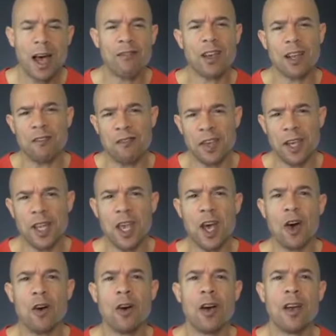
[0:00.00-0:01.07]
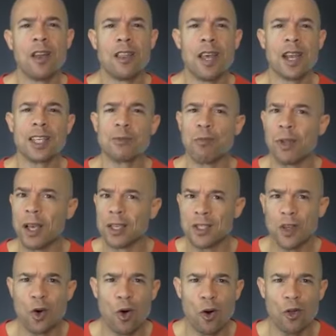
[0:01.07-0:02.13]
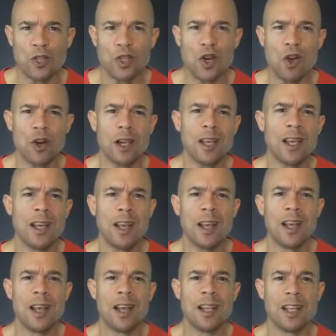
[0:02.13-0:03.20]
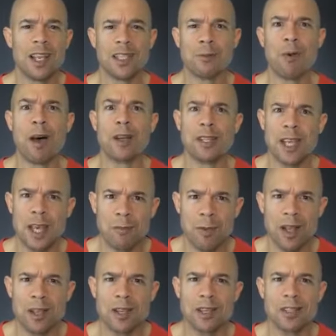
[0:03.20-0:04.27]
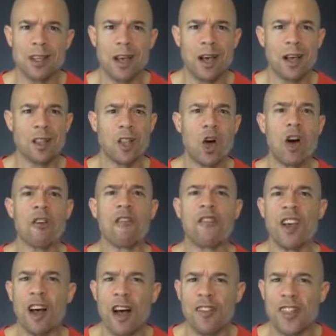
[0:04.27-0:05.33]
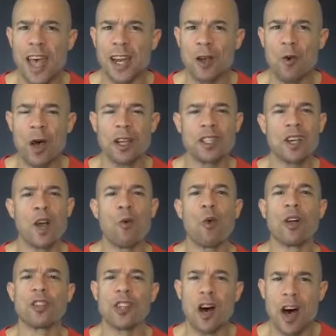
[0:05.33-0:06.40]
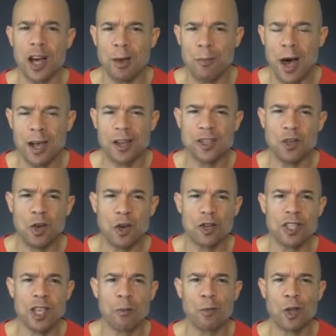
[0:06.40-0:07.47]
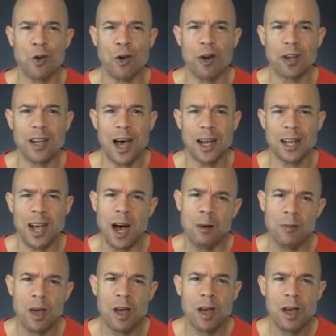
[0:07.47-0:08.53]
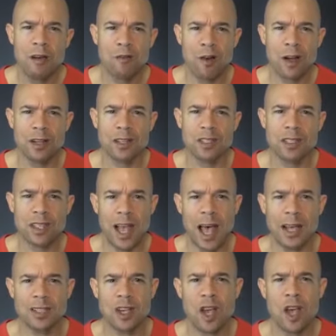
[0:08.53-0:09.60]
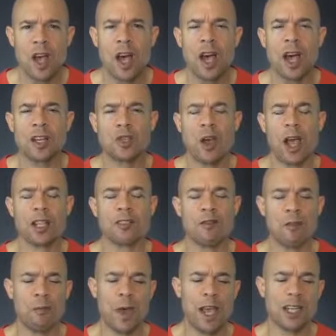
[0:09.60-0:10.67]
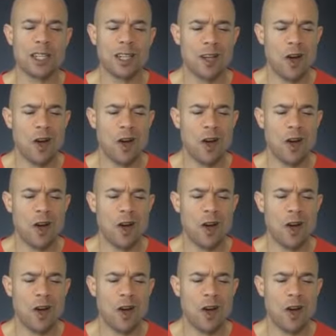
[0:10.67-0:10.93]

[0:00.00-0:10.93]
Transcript: I've got a video that explains the whole journey. It's about 10 minutes long. Fill out that questionnaire. We'll talk about it. So go to skiplacour.com/transformation.